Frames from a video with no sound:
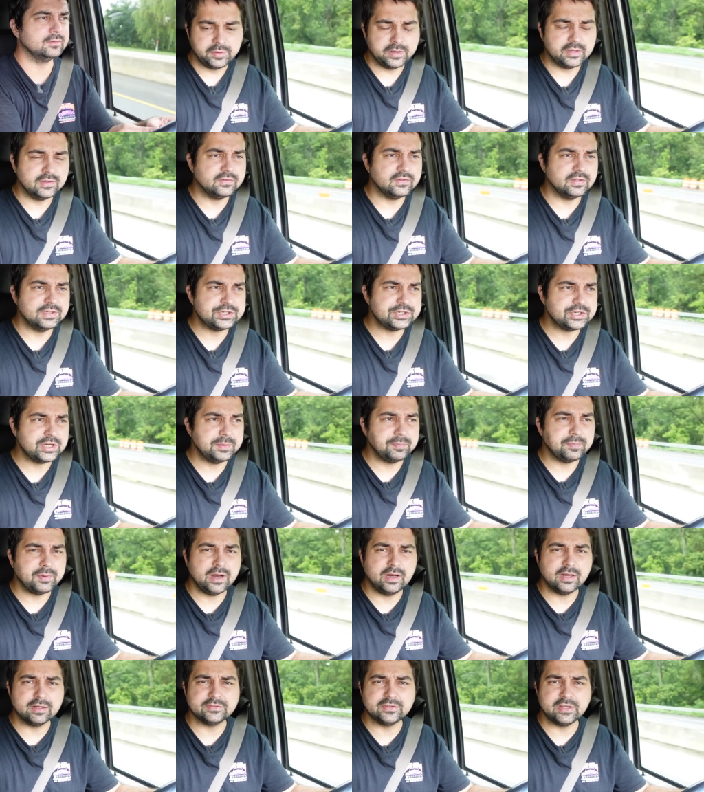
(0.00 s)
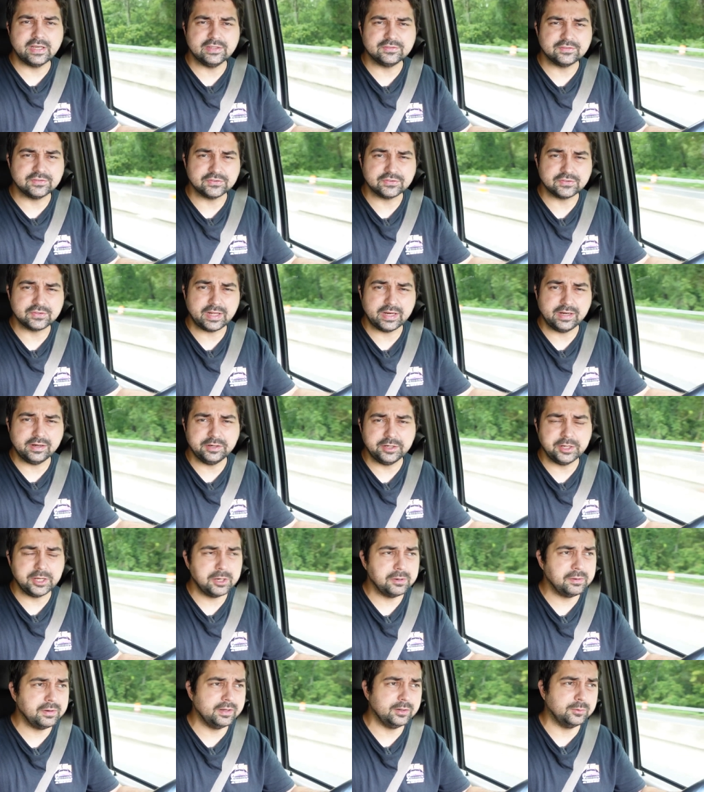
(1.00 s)
Because this shitbox has a
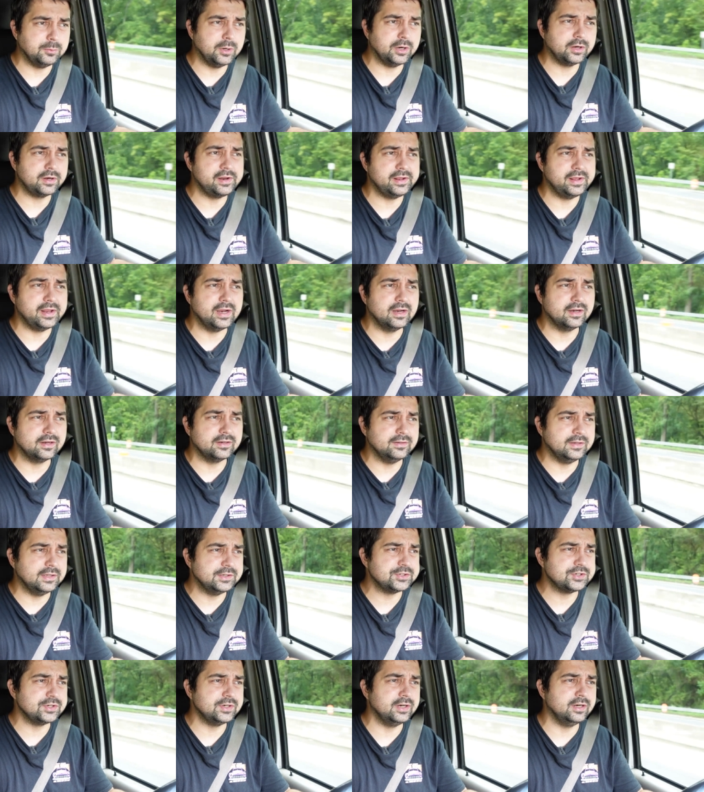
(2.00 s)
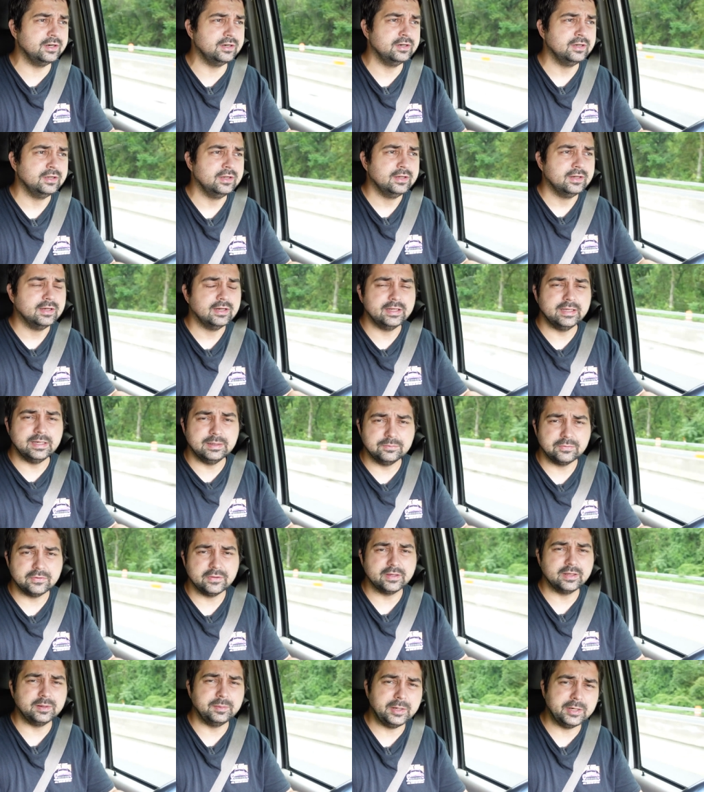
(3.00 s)
stereo and a working air conditioner, I am
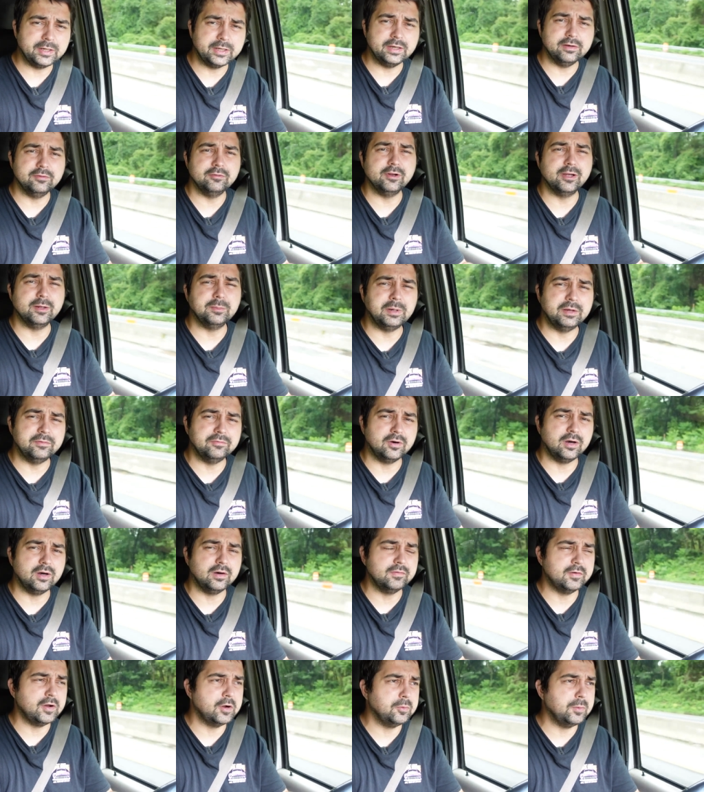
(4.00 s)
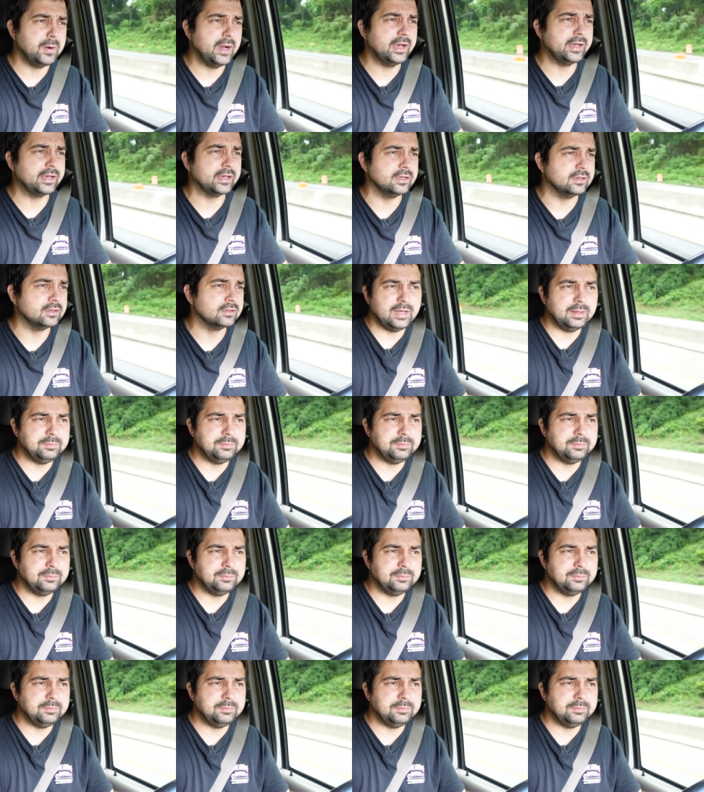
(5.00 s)
thinking about getting rid of my Volvo wagon.